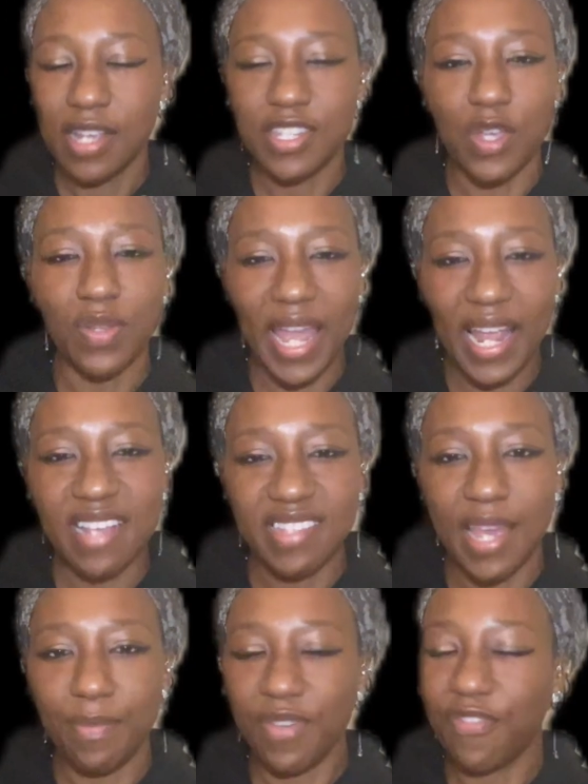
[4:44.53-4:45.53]
So like I
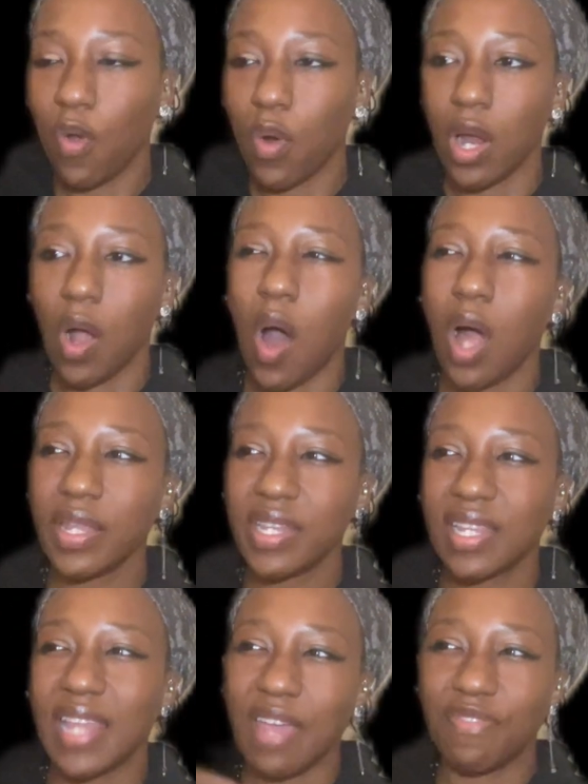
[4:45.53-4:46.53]
said before, all of
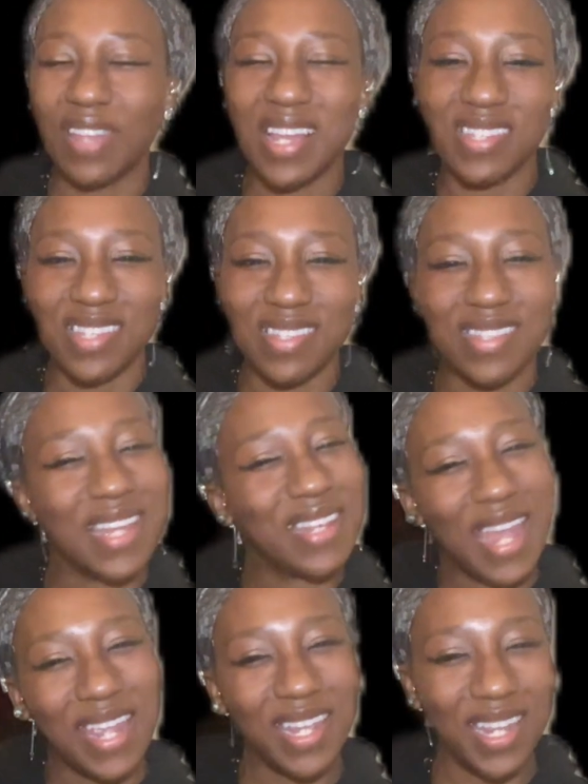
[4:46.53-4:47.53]
the life lessons
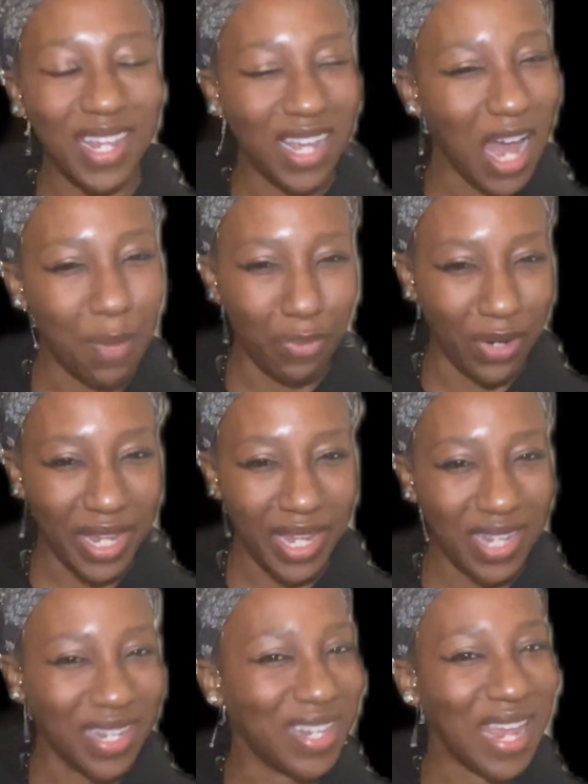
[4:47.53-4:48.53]
that they didn't
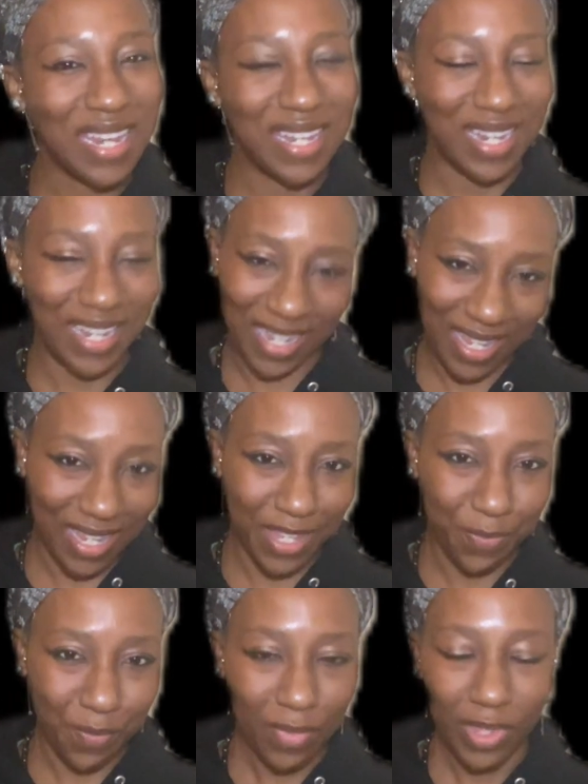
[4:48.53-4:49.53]
comprehend, that they didn't
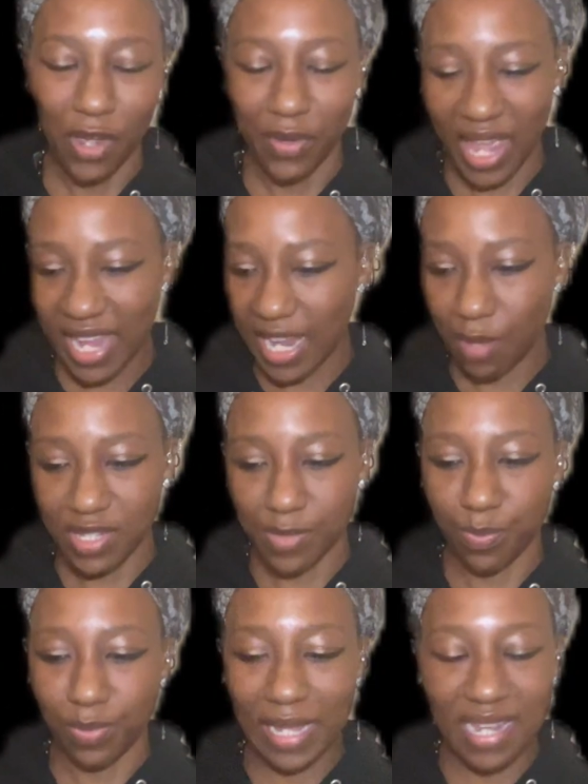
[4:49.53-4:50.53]
get, okay, they was
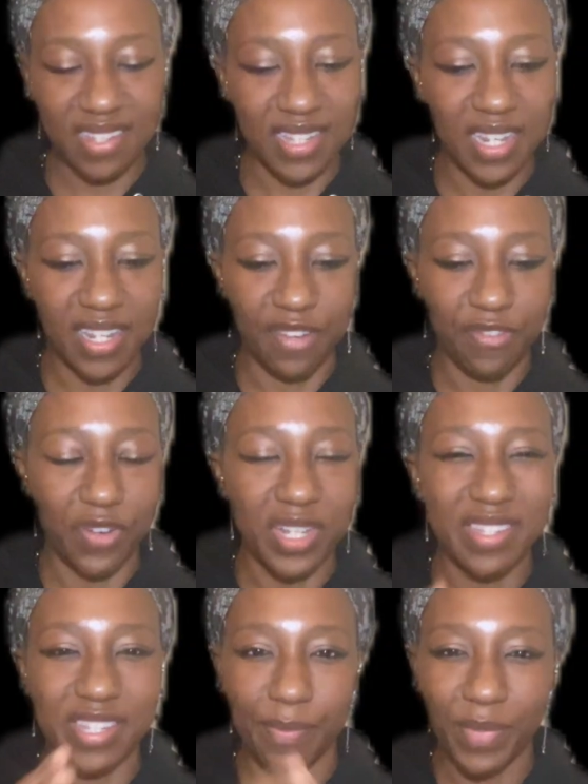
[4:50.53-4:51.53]
placed in
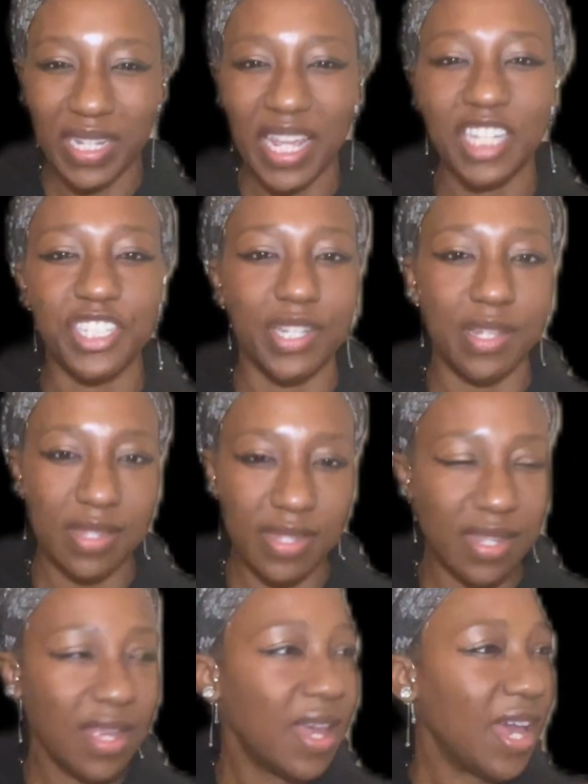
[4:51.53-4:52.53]
different
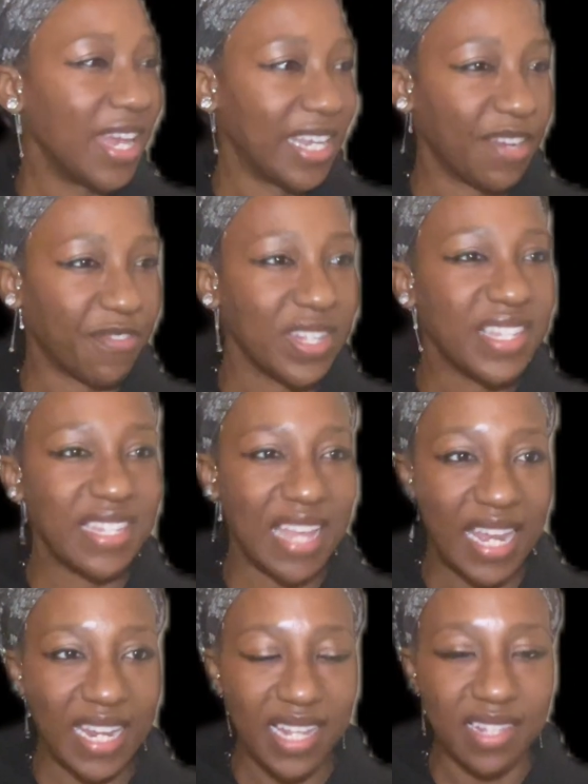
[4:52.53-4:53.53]
simulations, different
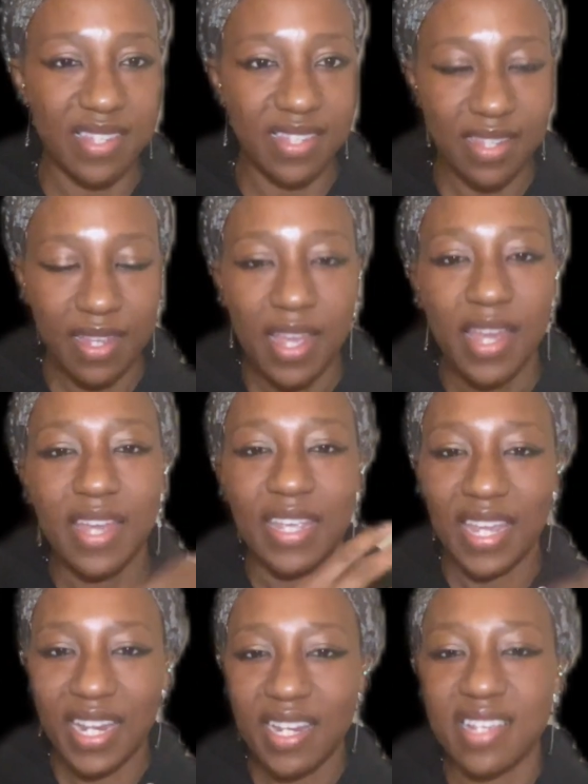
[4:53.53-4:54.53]
settings,
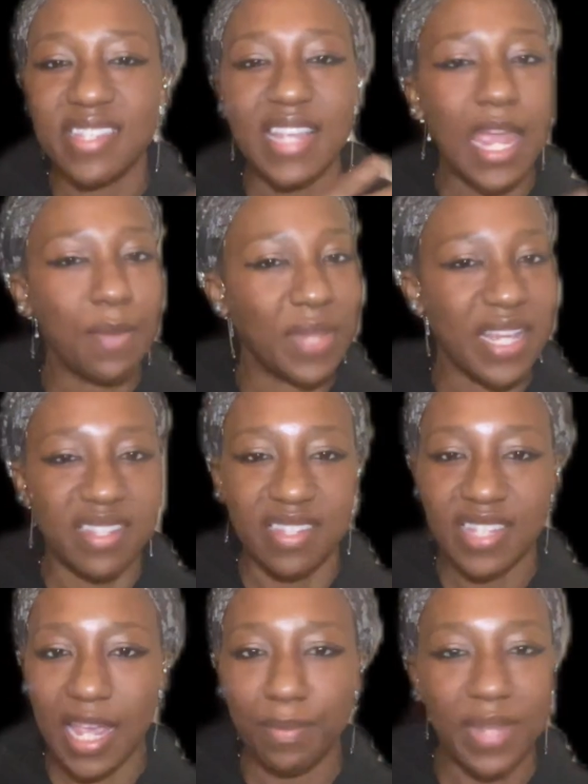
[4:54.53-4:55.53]
getting the same
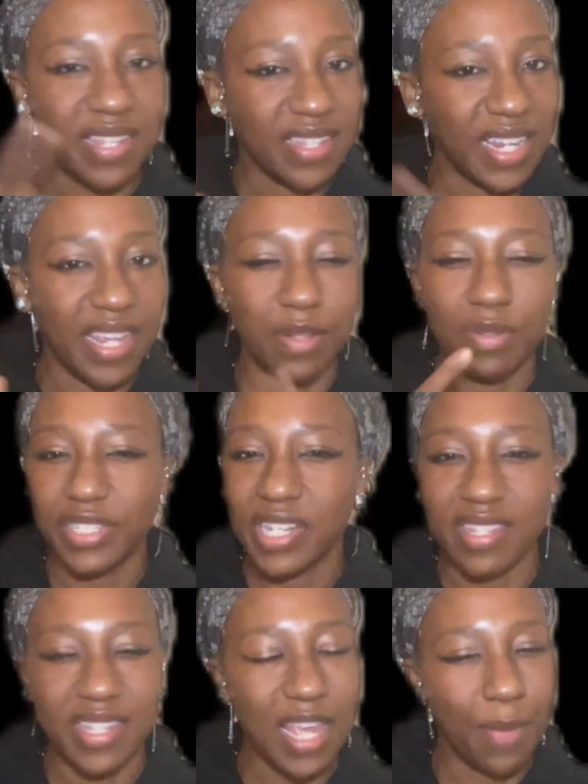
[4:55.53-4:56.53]
lesson, and
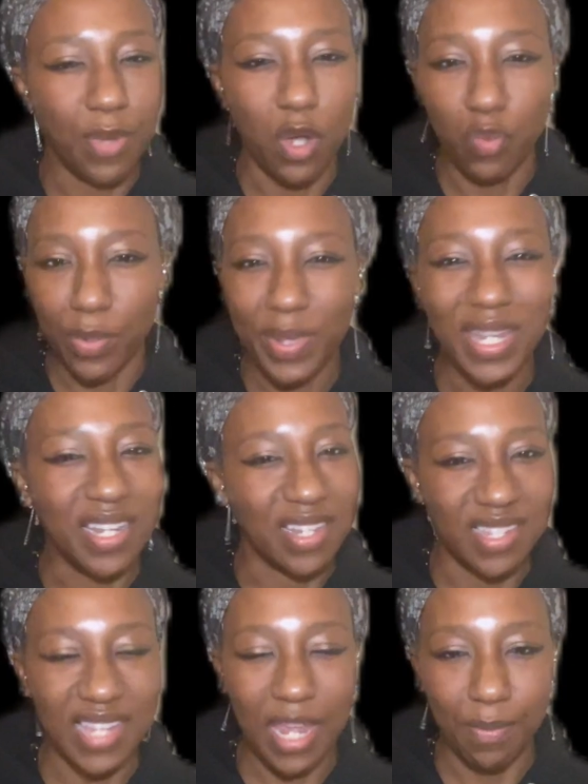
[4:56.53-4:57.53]
just kept on repeating
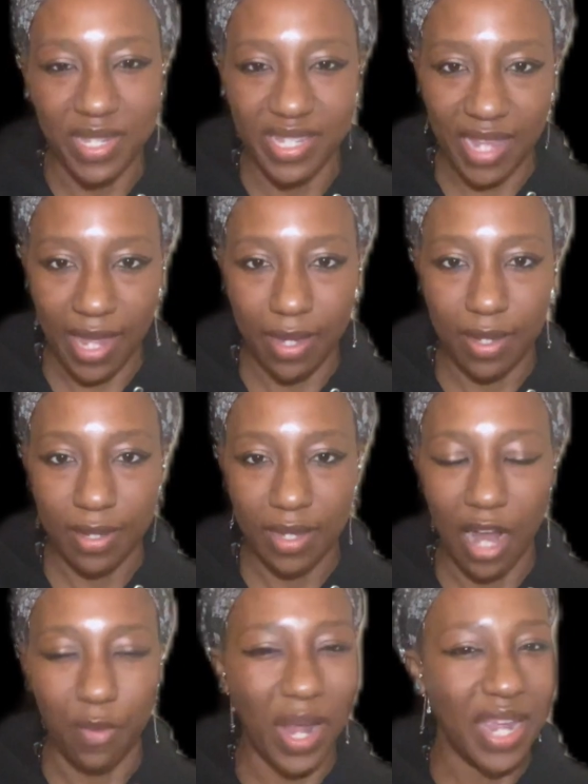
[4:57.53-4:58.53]
the same mistake.
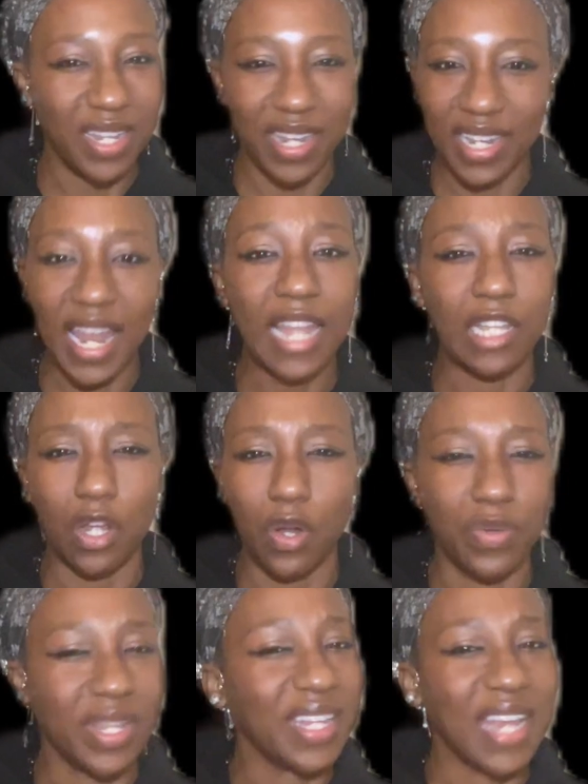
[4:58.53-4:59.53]
All right, did not
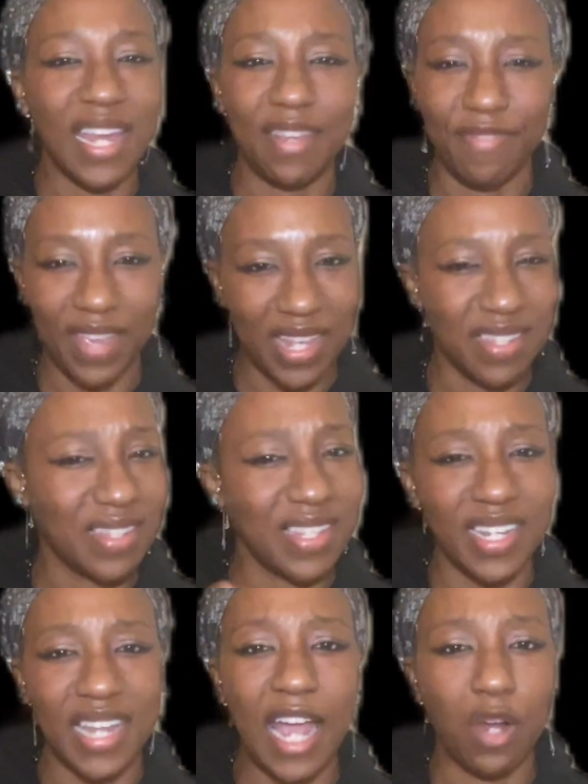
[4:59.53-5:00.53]
learn, did not advance,
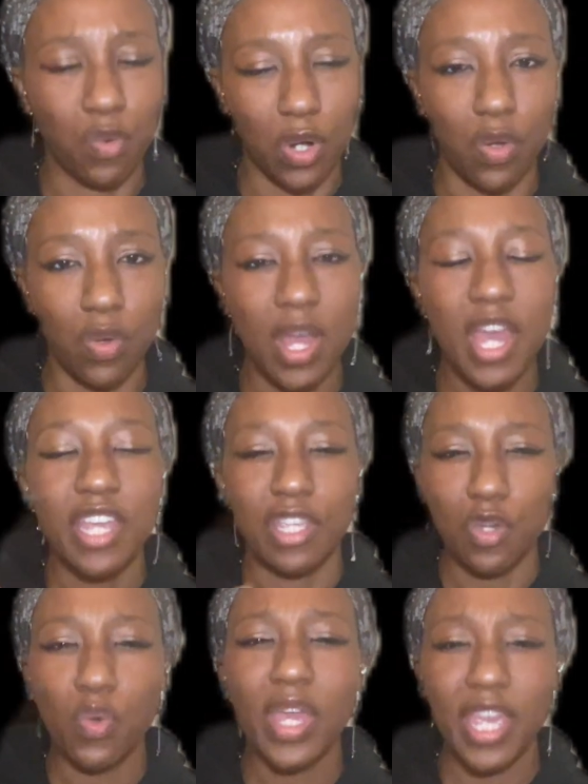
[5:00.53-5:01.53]
did not grow. You